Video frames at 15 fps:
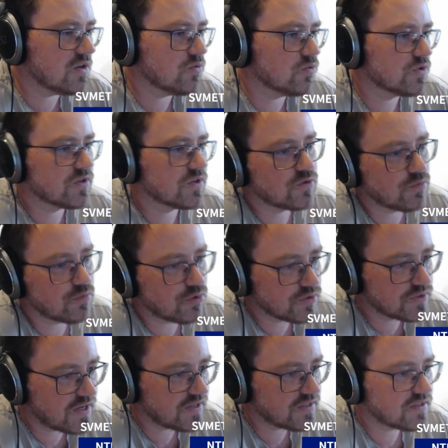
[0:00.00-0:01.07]
users to
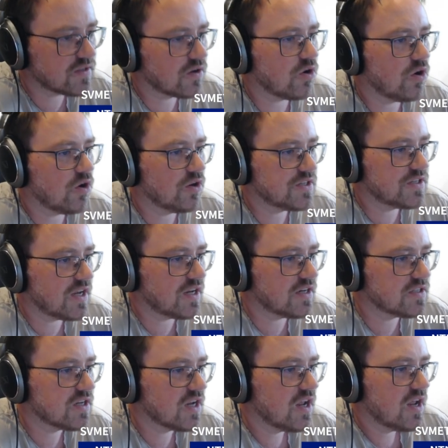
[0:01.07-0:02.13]
process the
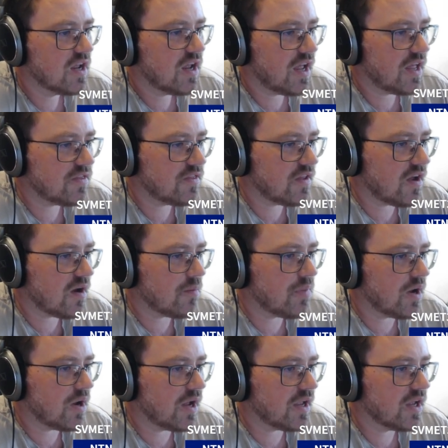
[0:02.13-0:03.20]
content and
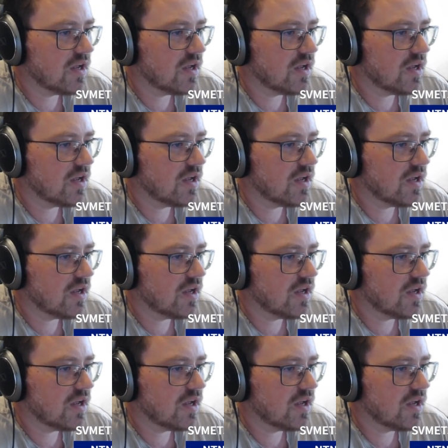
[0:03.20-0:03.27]
thereby